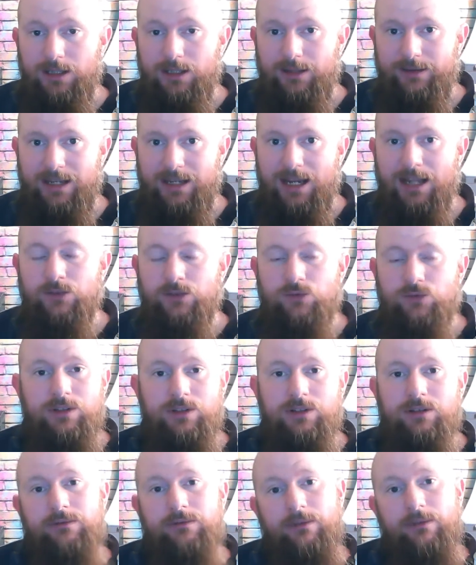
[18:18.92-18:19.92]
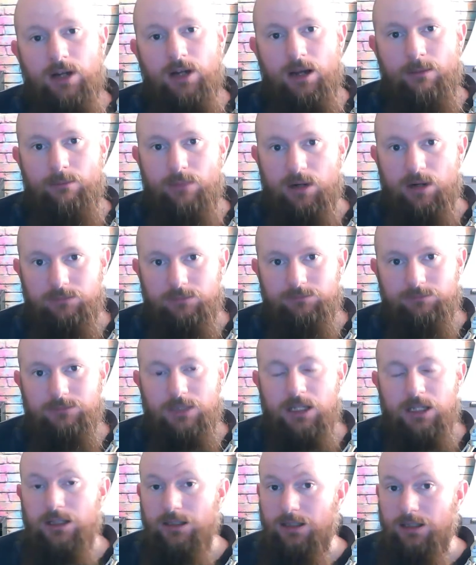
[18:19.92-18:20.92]
the entry to the River Humber.
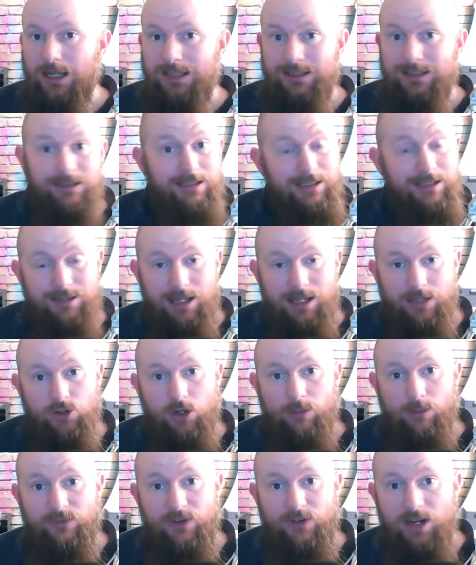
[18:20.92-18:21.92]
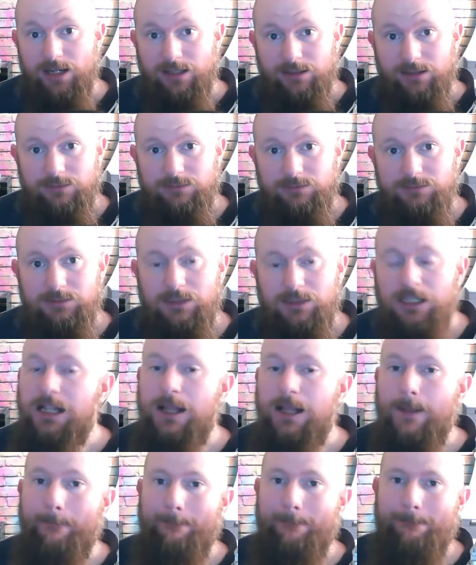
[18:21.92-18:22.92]
And it did that job fine.
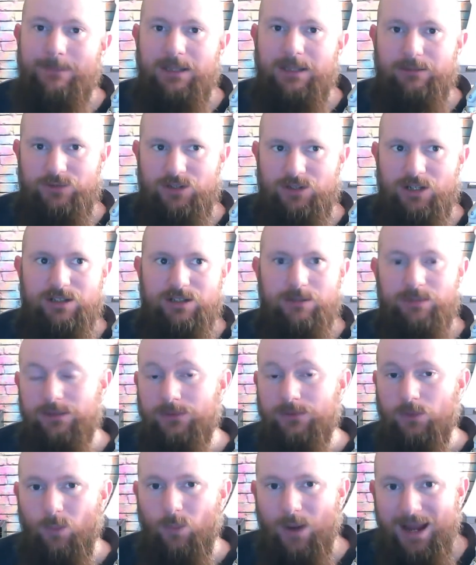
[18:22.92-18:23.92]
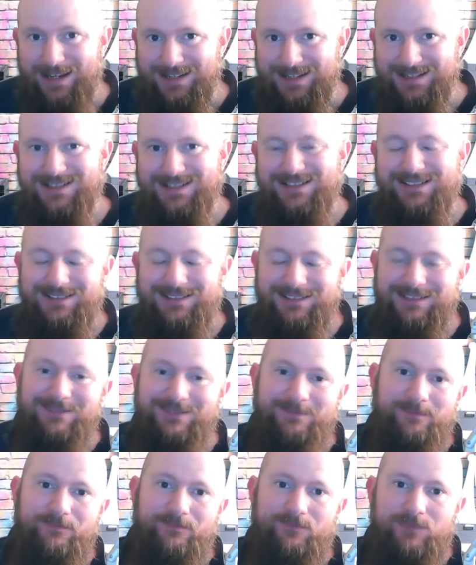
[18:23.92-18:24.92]
It was just a bit of a waste.
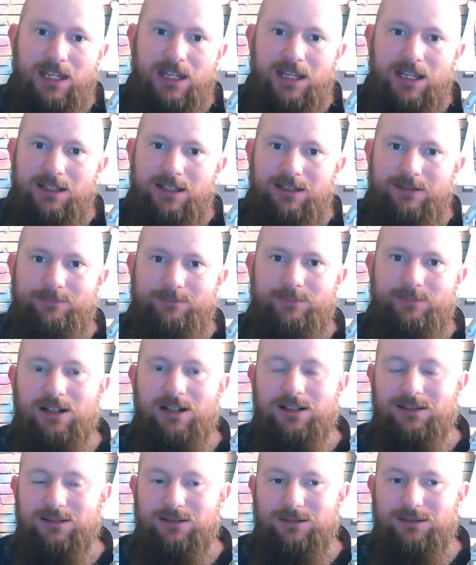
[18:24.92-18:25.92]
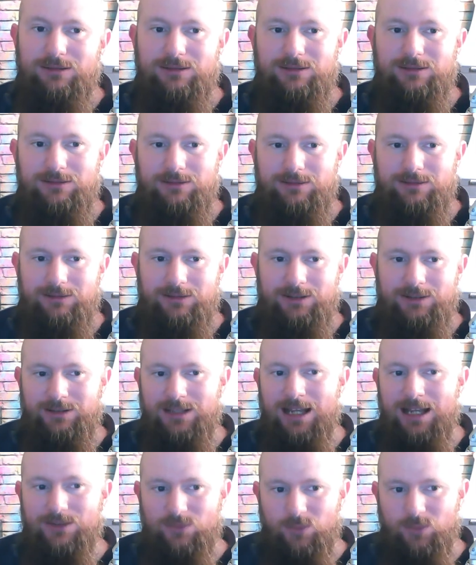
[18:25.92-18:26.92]
But
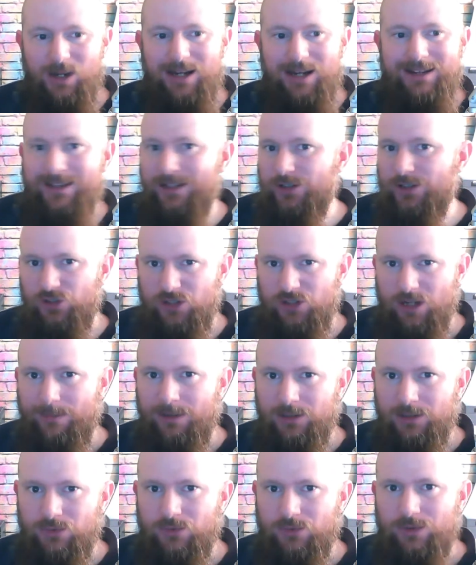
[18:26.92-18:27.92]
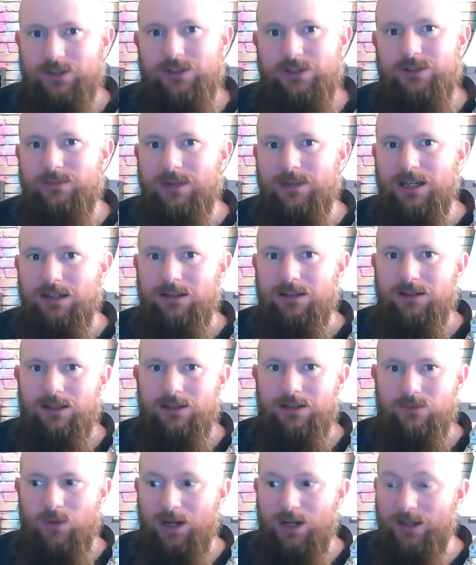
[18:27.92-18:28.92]
that's why this ship interests me.
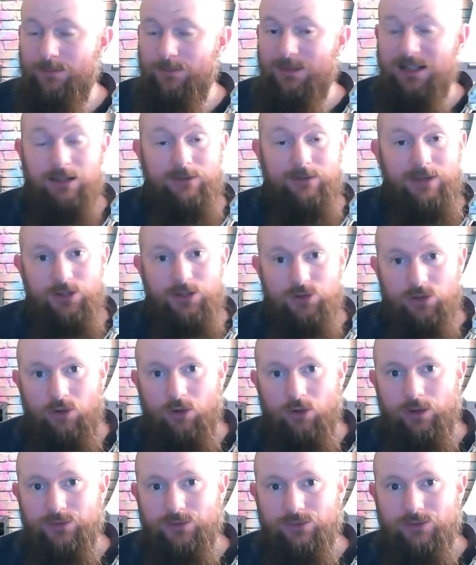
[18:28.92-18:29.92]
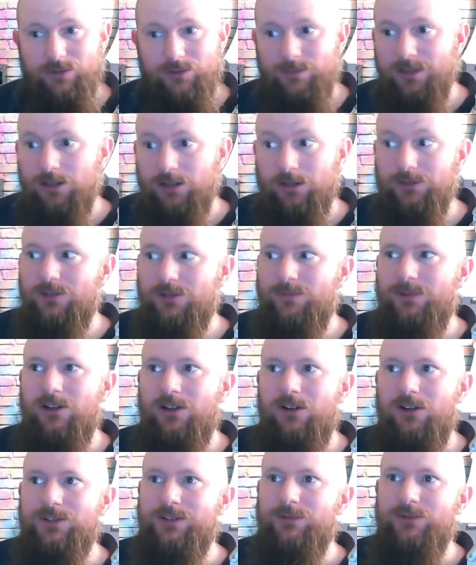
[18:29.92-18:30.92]
And it's why the Battle of Agincourt interests me, not just
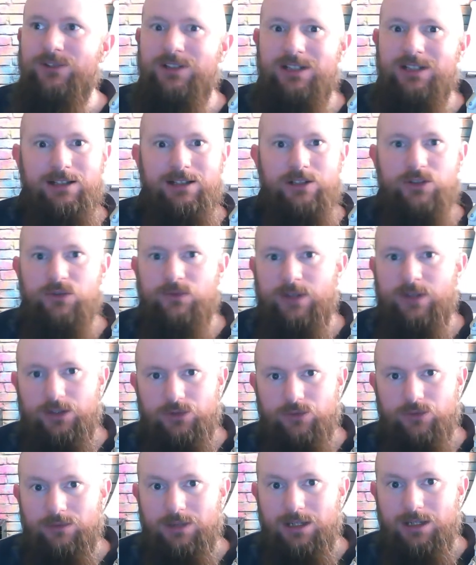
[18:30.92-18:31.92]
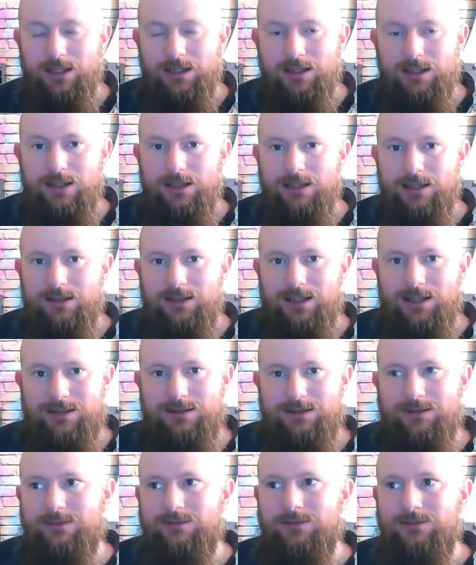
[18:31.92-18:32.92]
because it was an English victory.
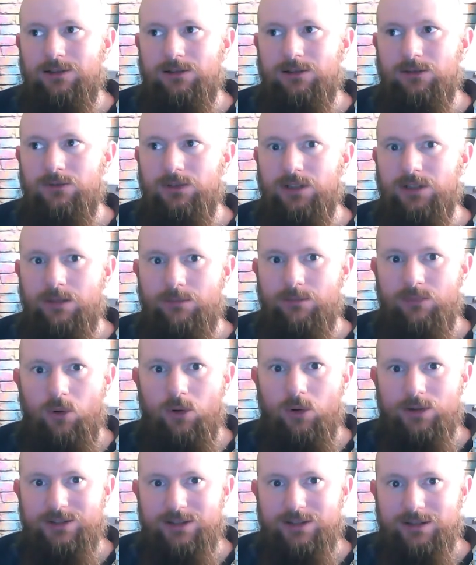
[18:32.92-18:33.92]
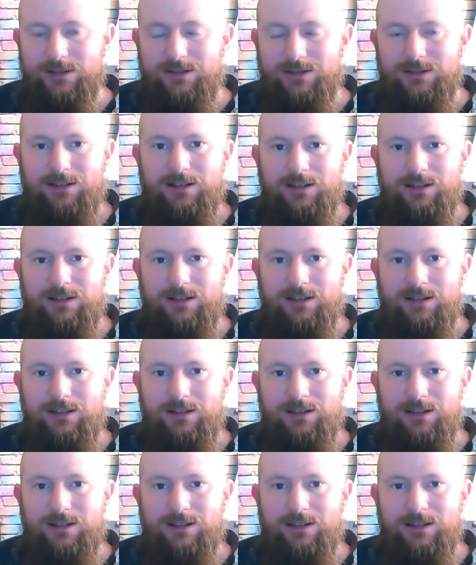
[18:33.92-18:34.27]
That's not overly important.